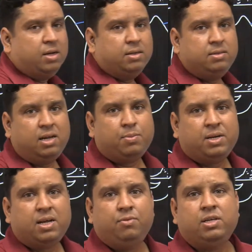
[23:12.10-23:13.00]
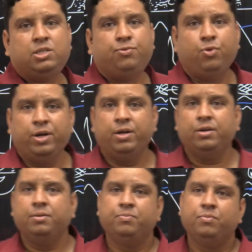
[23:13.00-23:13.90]
Narmada river is flowing.
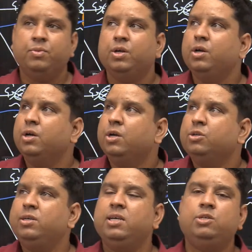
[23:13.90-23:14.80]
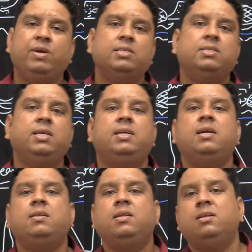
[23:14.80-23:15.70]
So yes, you can say
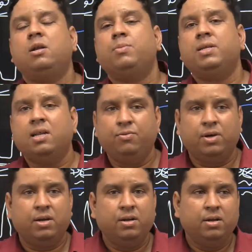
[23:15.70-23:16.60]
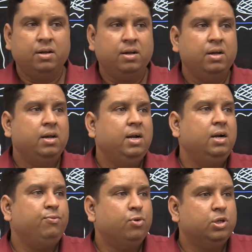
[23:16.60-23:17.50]
that the Narmada river, it
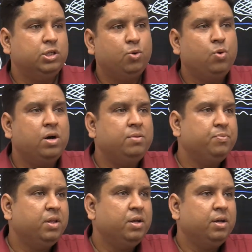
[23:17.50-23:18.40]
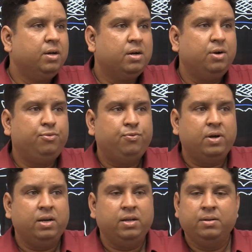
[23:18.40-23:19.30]
flows through a rift
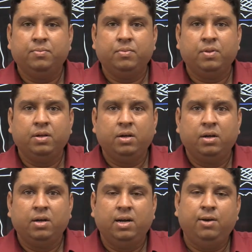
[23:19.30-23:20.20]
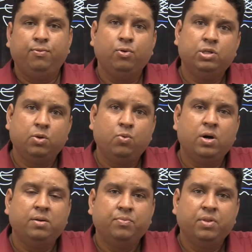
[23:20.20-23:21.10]
valley. It flows through
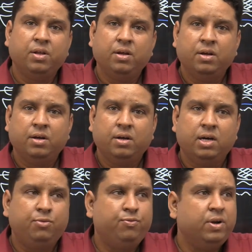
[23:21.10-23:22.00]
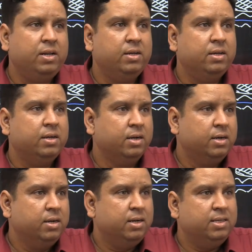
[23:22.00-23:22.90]
a rift valley.
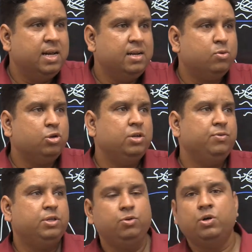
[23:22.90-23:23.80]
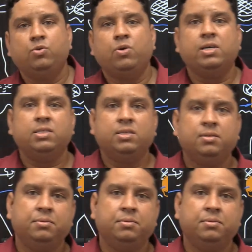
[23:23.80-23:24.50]
Is there any question which you want to ask?